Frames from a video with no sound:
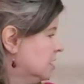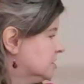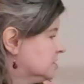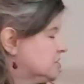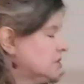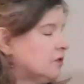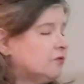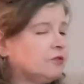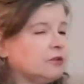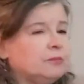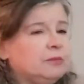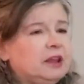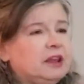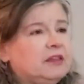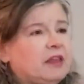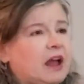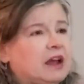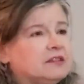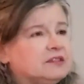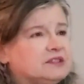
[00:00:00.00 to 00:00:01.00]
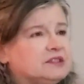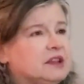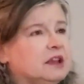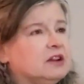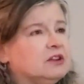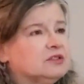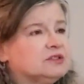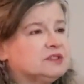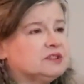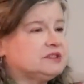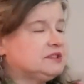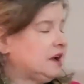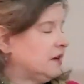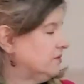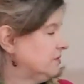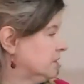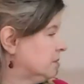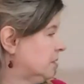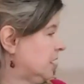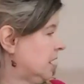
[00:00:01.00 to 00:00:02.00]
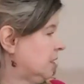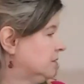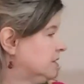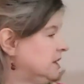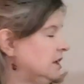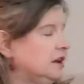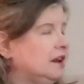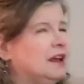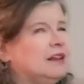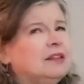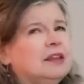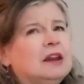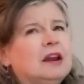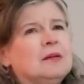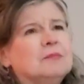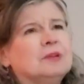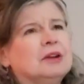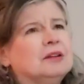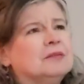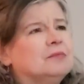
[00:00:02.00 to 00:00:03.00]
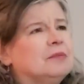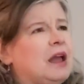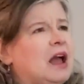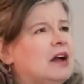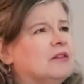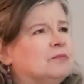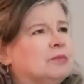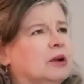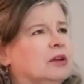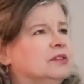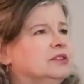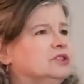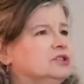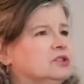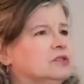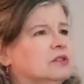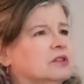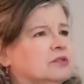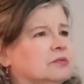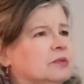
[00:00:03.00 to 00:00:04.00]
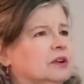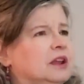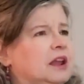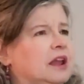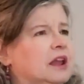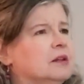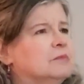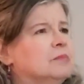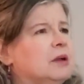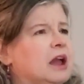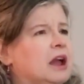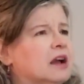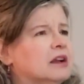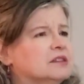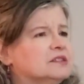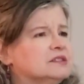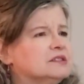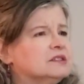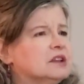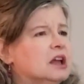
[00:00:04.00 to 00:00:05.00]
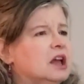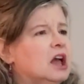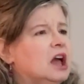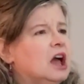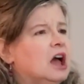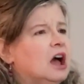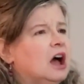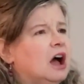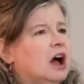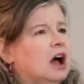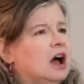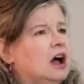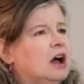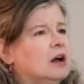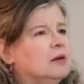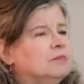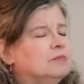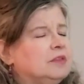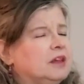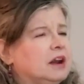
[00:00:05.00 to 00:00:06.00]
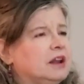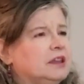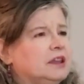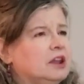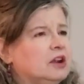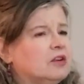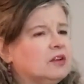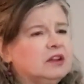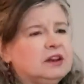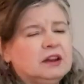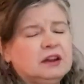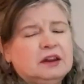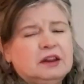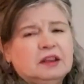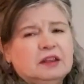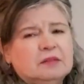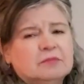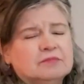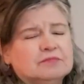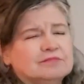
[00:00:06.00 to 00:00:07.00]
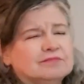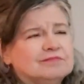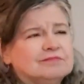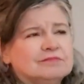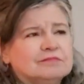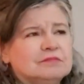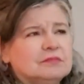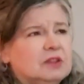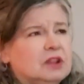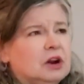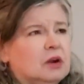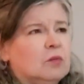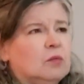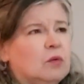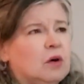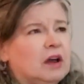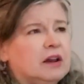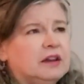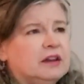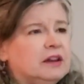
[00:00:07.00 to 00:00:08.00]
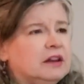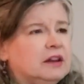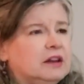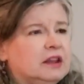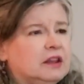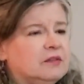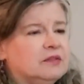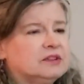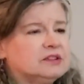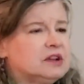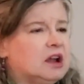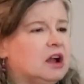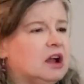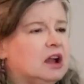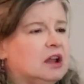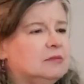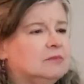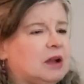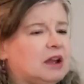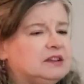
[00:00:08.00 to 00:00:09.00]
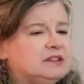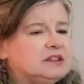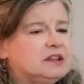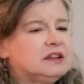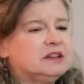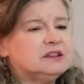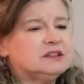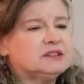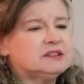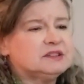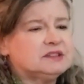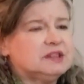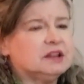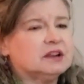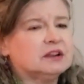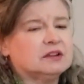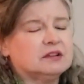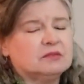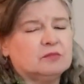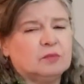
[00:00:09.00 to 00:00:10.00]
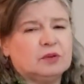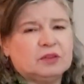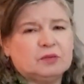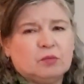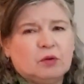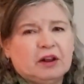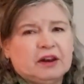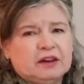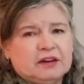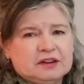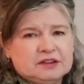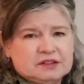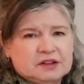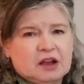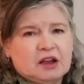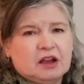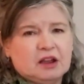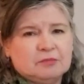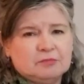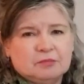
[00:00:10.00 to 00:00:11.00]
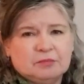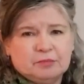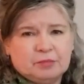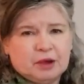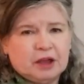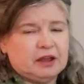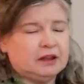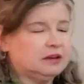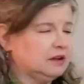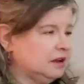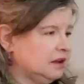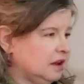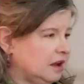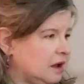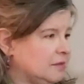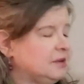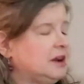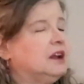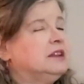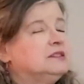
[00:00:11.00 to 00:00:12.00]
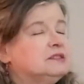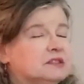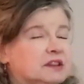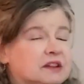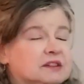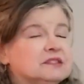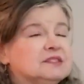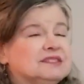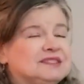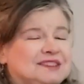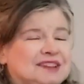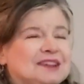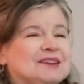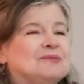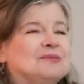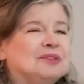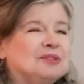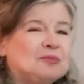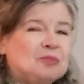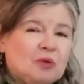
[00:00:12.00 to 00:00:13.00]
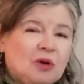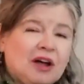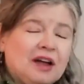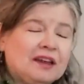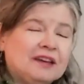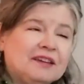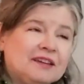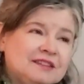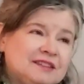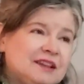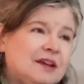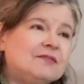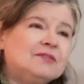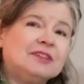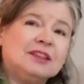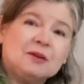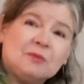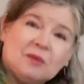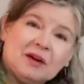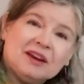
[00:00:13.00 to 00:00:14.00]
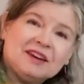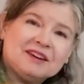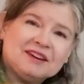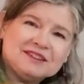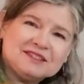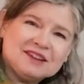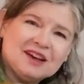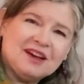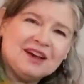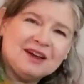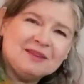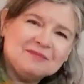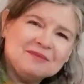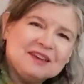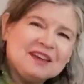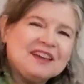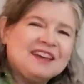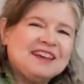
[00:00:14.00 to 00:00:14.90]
So for me, that sandals is definitely what I'll need. And then I'm going to have probably 2 to 3 handbags that I carry at any, one at any given time. I tend to stick with one at a time, but I tend to stick with one, definitely one at a time.